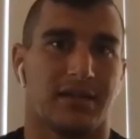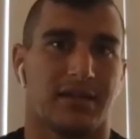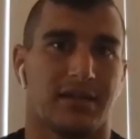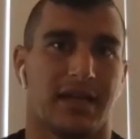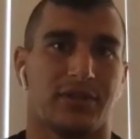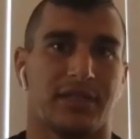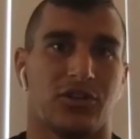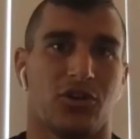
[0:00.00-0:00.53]

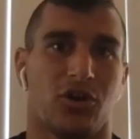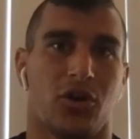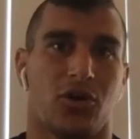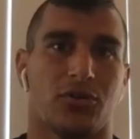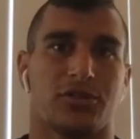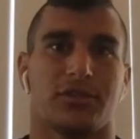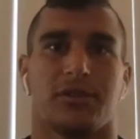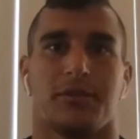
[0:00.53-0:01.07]
everything
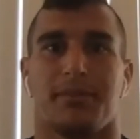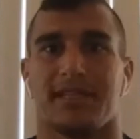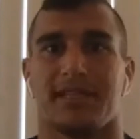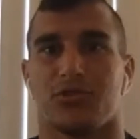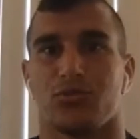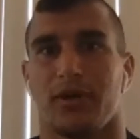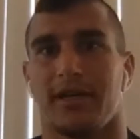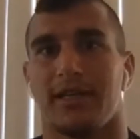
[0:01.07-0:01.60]
goes the
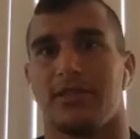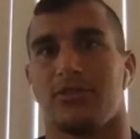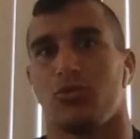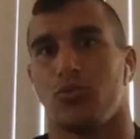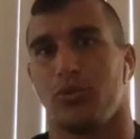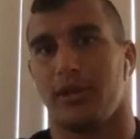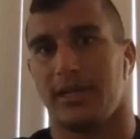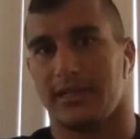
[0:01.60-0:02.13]
best way
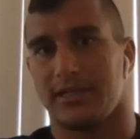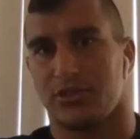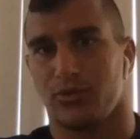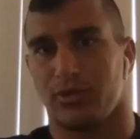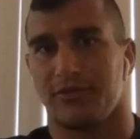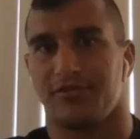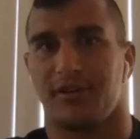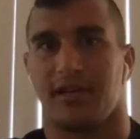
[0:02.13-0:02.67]
to win a
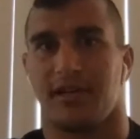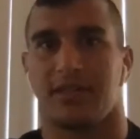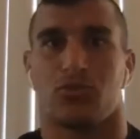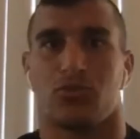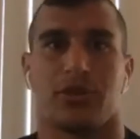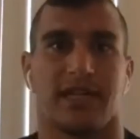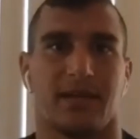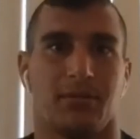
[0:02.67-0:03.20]
street
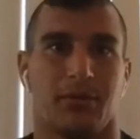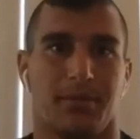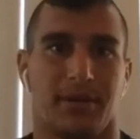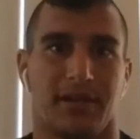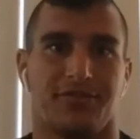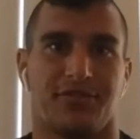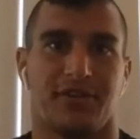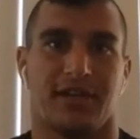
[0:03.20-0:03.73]
fight or an
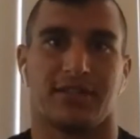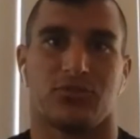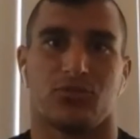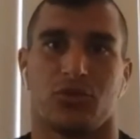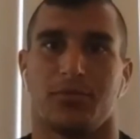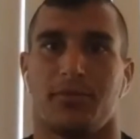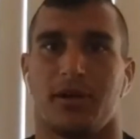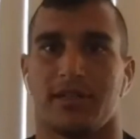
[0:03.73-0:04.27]
MMA
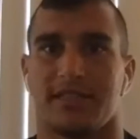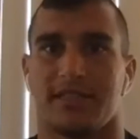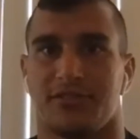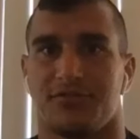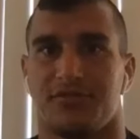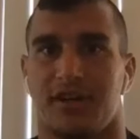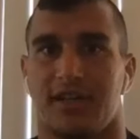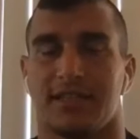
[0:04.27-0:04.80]
fight or a
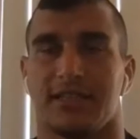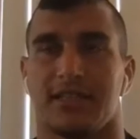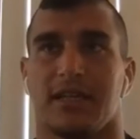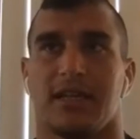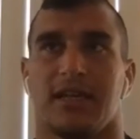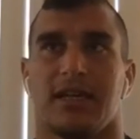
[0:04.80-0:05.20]
boxing fight.